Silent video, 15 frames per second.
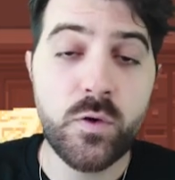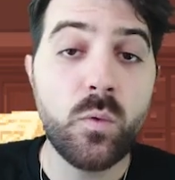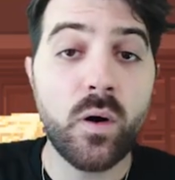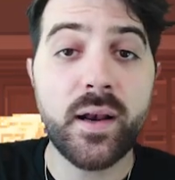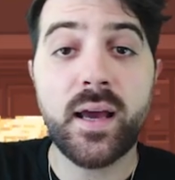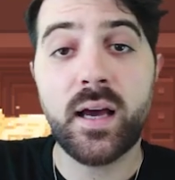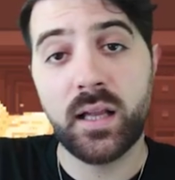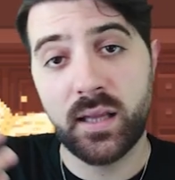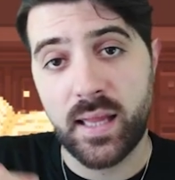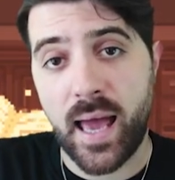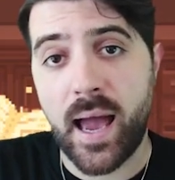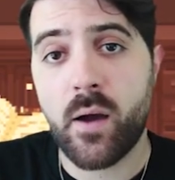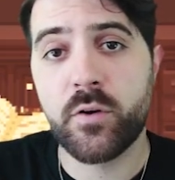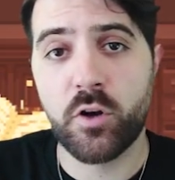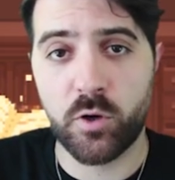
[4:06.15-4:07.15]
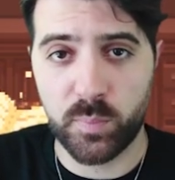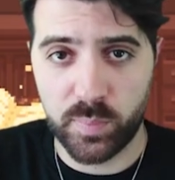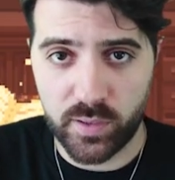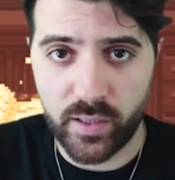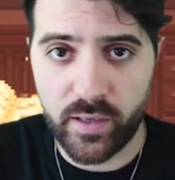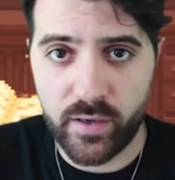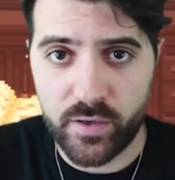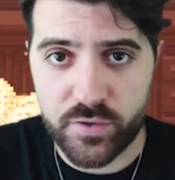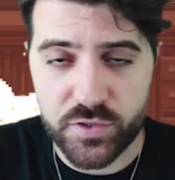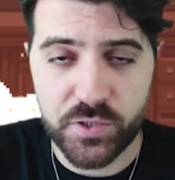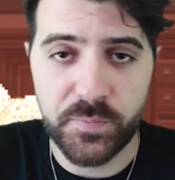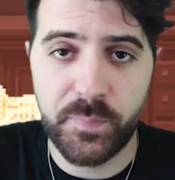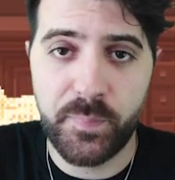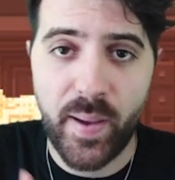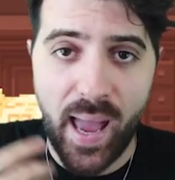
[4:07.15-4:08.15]
you want to allow your players to
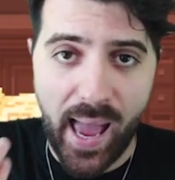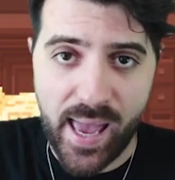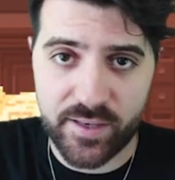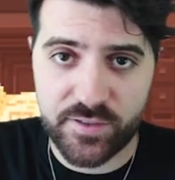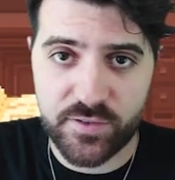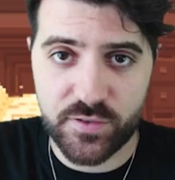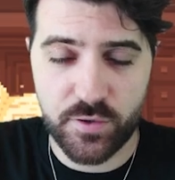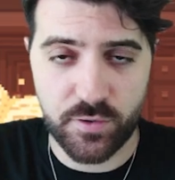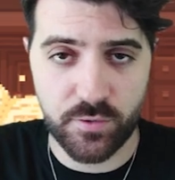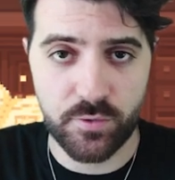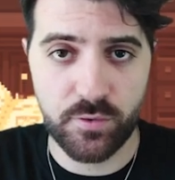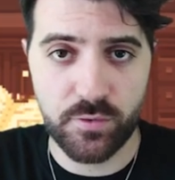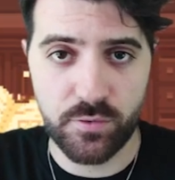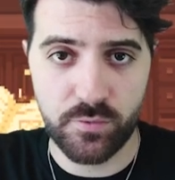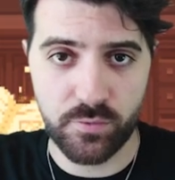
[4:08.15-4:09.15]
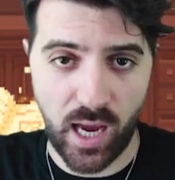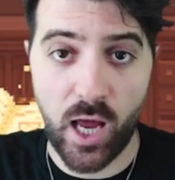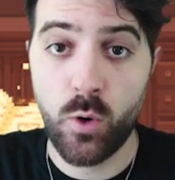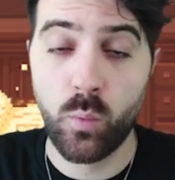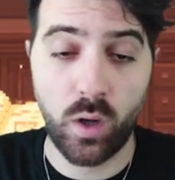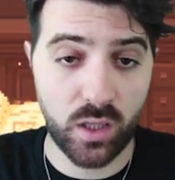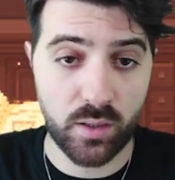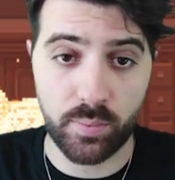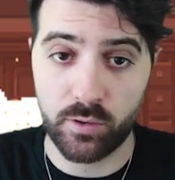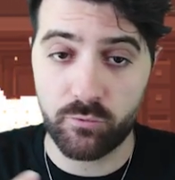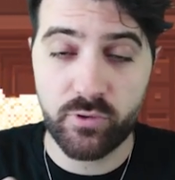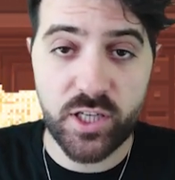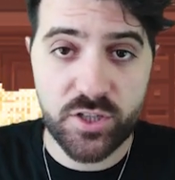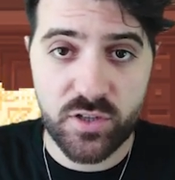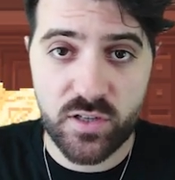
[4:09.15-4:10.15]
pass through unwalkable
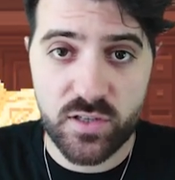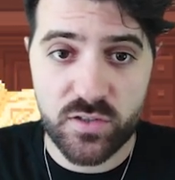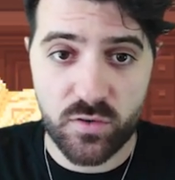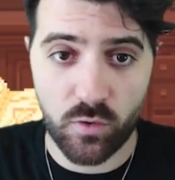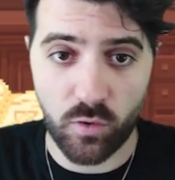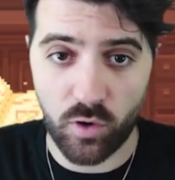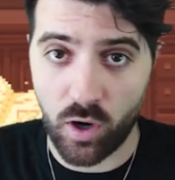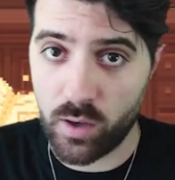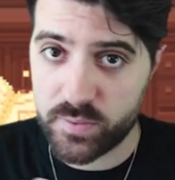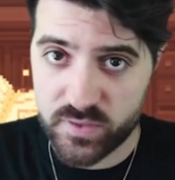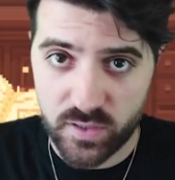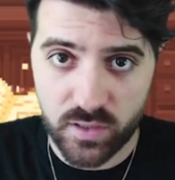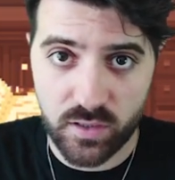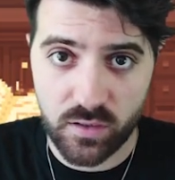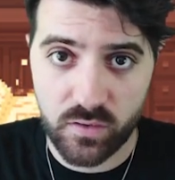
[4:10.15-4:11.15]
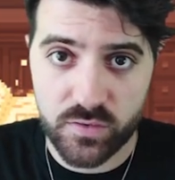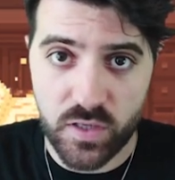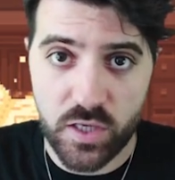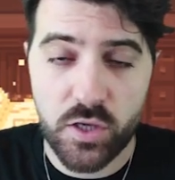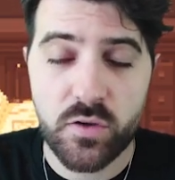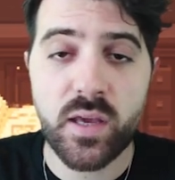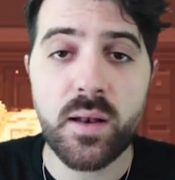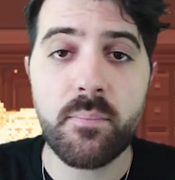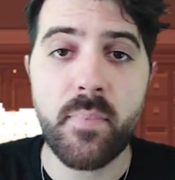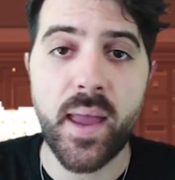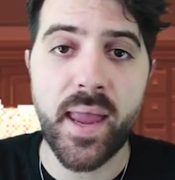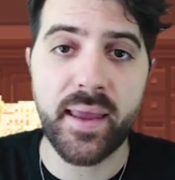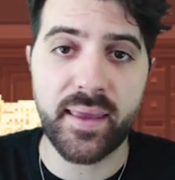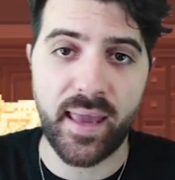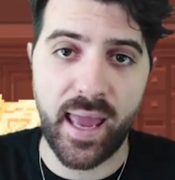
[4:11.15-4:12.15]
regions or obstacles, you can
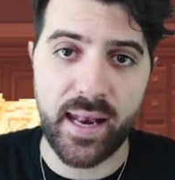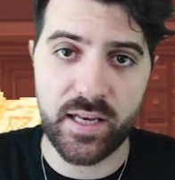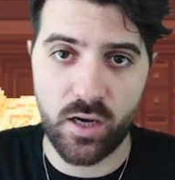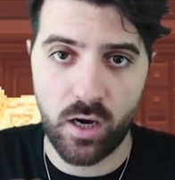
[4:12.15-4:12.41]
make any